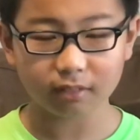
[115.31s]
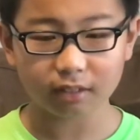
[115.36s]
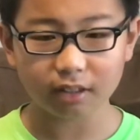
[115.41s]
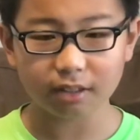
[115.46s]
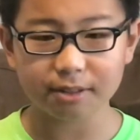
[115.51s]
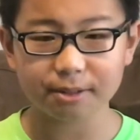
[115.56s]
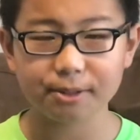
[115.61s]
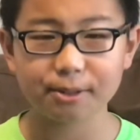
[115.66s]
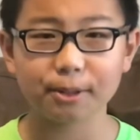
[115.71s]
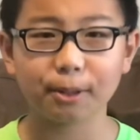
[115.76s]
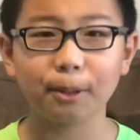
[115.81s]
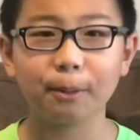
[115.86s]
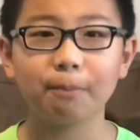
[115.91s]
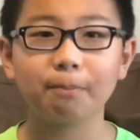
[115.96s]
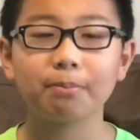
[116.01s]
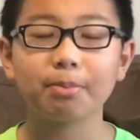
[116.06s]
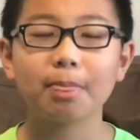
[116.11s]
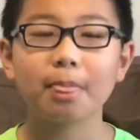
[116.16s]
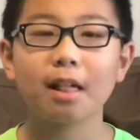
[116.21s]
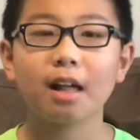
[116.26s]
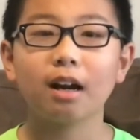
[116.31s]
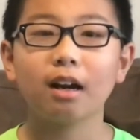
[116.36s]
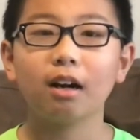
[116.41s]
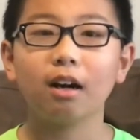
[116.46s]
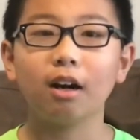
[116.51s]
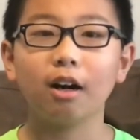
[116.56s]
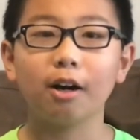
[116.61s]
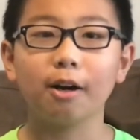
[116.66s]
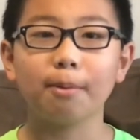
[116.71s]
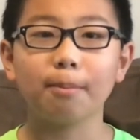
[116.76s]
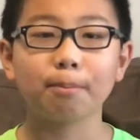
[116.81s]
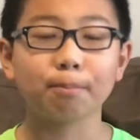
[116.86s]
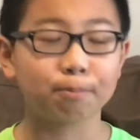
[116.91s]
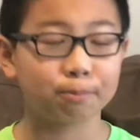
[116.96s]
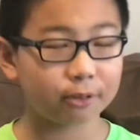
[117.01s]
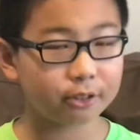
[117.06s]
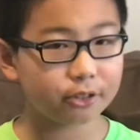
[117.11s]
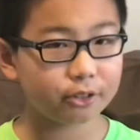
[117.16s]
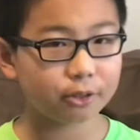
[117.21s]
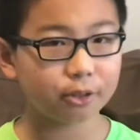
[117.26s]
So
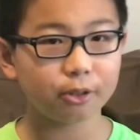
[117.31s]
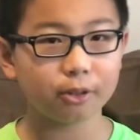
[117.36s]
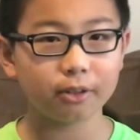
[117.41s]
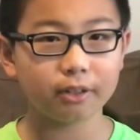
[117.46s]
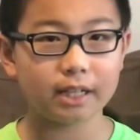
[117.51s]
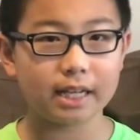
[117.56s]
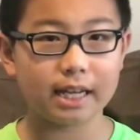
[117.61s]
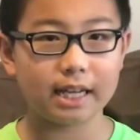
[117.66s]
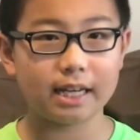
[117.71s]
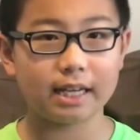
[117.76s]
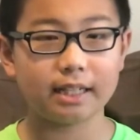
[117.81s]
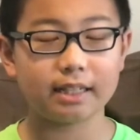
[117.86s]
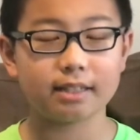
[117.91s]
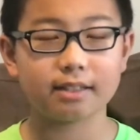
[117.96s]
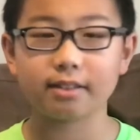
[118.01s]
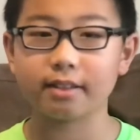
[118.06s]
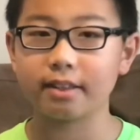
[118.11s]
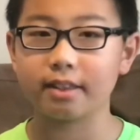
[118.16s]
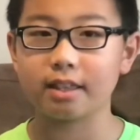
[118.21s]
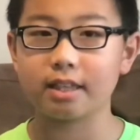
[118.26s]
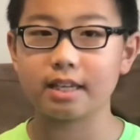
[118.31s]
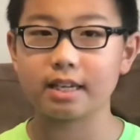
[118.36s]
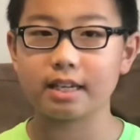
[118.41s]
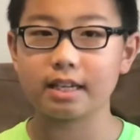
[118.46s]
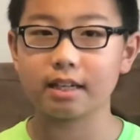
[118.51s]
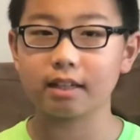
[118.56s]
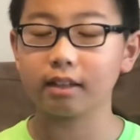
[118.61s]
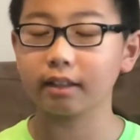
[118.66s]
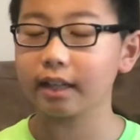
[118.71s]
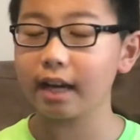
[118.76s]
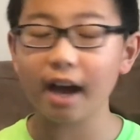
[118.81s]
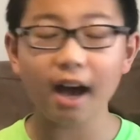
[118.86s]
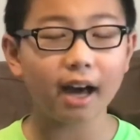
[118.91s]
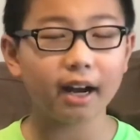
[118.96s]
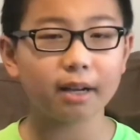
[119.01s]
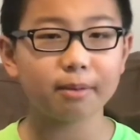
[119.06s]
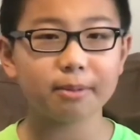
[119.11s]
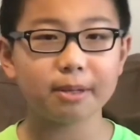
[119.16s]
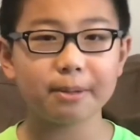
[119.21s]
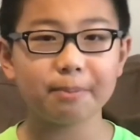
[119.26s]
Bristol and the
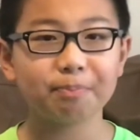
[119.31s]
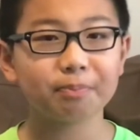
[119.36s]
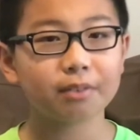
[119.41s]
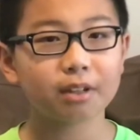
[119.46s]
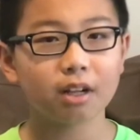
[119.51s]
Academy,